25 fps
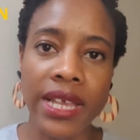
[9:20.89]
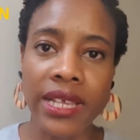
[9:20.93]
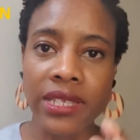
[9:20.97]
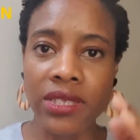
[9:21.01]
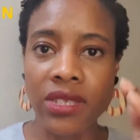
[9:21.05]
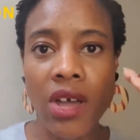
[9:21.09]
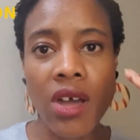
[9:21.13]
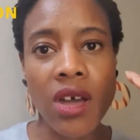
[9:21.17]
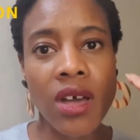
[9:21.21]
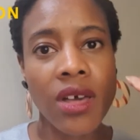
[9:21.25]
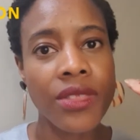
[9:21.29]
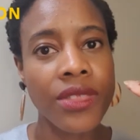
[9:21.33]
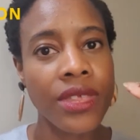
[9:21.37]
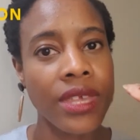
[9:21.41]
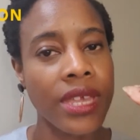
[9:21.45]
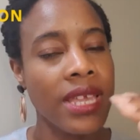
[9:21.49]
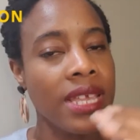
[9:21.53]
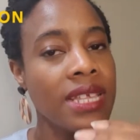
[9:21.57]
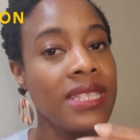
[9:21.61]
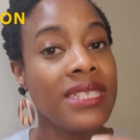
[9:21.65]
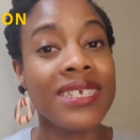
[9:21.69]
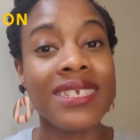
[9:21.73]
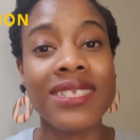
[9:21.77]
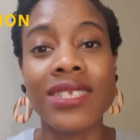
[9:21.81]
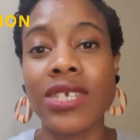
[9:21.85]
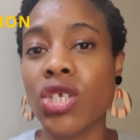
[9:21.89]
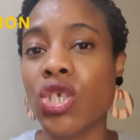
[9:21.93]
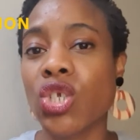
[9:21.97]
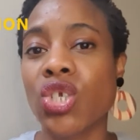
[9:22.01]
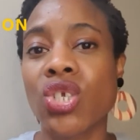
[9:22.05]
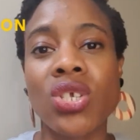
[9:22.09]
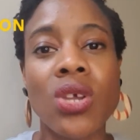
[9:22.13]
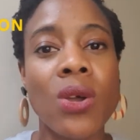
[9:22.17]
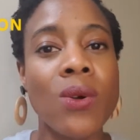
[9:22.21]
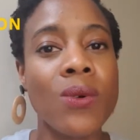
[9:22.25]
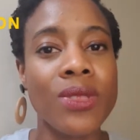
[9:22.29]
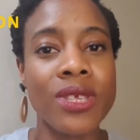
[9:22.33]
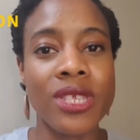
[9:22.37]
Does it
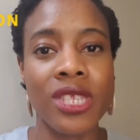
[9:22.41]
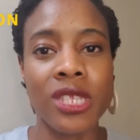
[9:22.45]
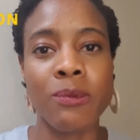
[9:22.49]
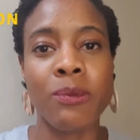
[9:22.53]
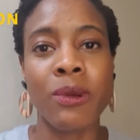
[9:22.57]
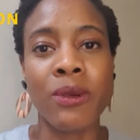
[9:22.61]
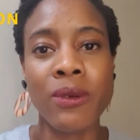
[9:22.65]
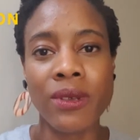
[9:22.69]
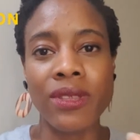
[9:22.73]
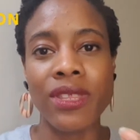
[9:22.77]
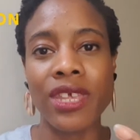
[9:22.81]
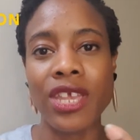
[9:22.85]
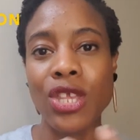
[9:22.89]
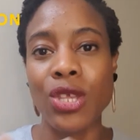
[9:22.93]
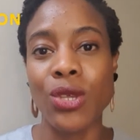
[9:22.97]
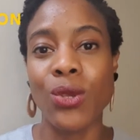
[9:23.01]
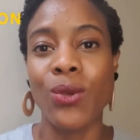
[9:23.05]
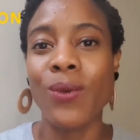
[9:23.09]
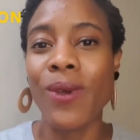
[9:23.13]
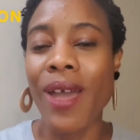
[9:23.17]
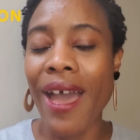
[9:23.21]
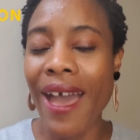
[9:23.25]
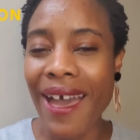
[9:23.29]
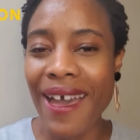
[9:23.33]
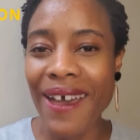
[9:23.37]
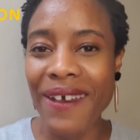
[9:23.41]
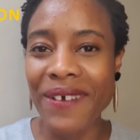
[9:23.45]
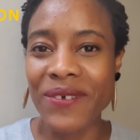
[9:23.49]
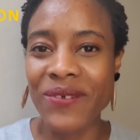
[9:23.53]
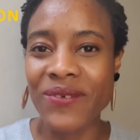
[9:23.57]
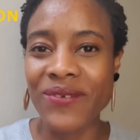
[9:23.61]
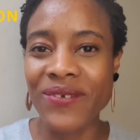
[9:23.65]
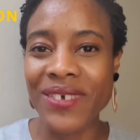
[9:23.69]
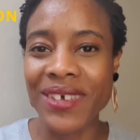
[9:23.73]
show the spirit that you have?